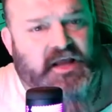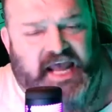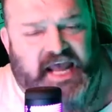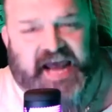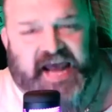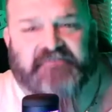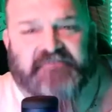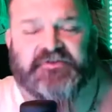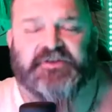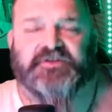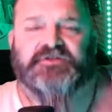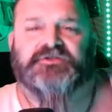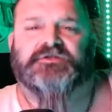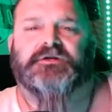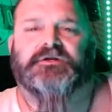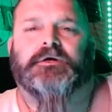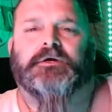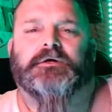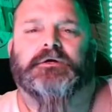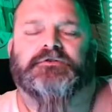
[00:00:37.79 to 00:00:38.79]
have
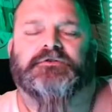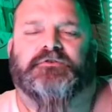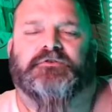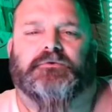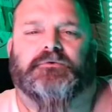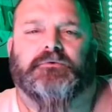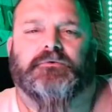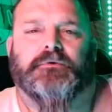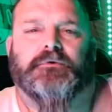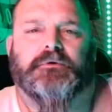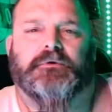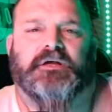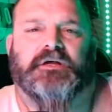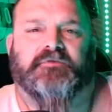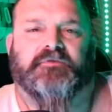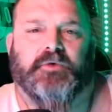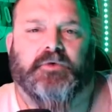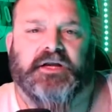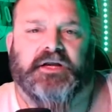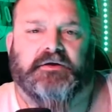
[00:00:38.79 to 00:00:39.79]
this to
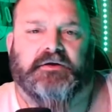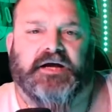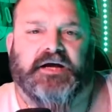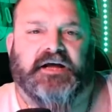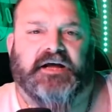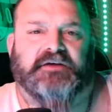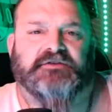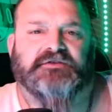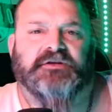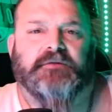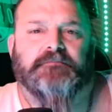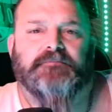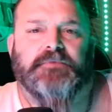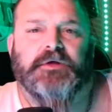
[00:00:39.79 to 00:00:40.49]
give away to you guys.